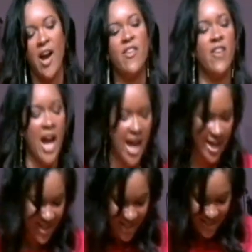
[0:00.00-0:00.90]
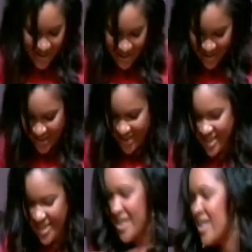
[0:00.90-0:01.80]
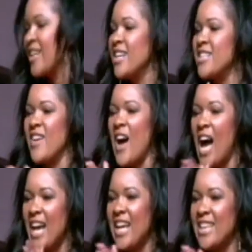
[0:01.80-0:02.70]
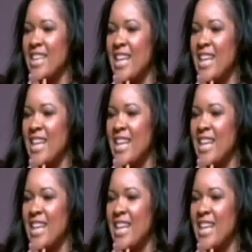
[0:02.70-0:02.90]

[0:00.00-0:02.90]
All right. So I get the